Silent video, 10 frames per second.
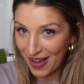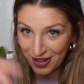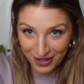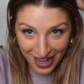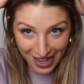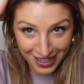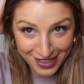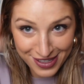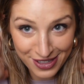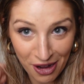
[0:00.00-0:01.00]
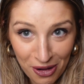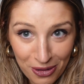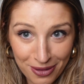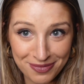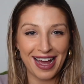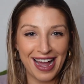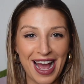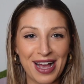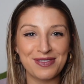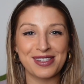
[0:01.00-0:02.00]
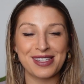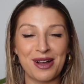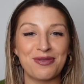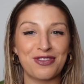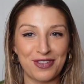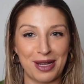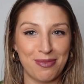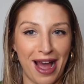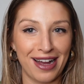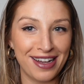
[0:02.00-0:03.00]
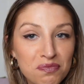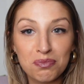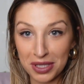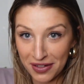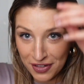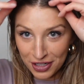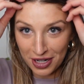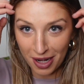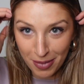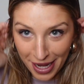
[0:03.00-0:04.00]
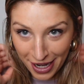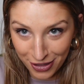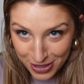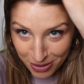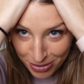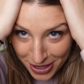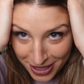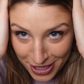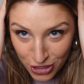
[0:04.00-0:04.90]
Okay, so I have some feedback. Believe it or not, my hair is completely